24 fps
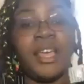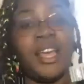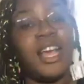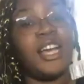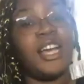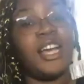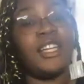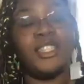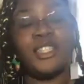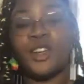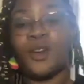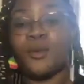
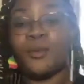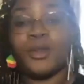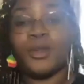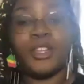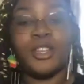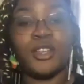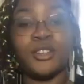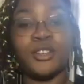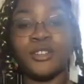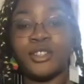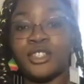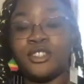a Dope and
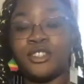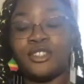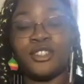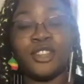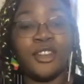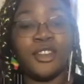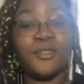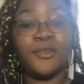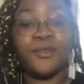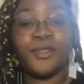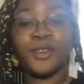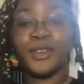Degreed
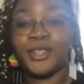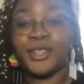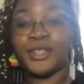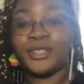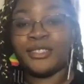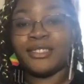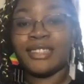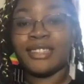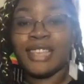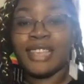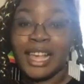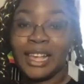shirt for
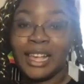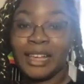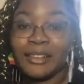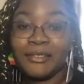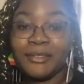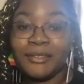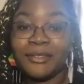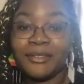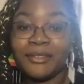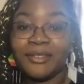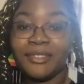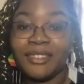yourself.
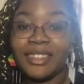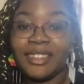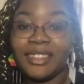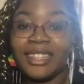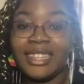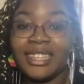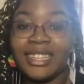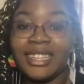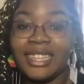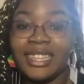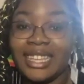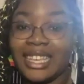
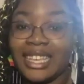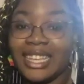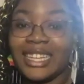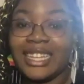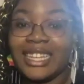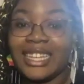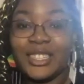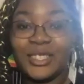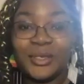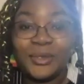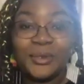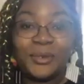Get
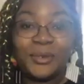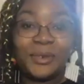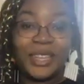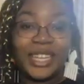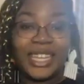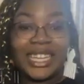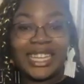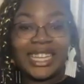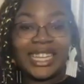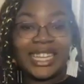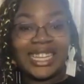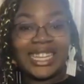into
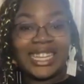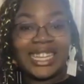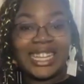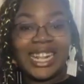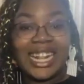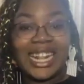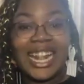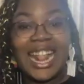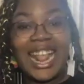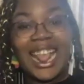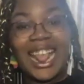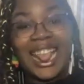it.
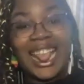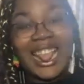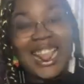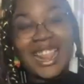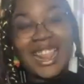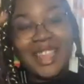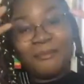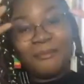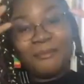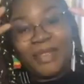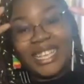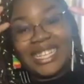
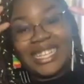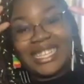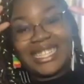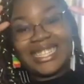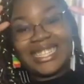Peace.